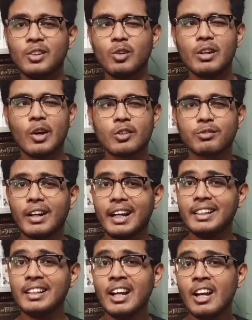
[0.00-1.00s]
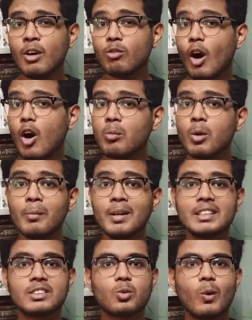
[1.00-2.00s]
You will not find wow
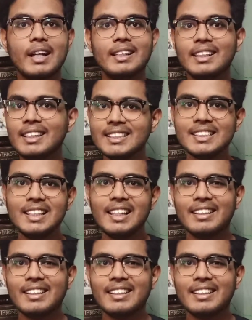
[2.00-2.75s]
moments quite easily,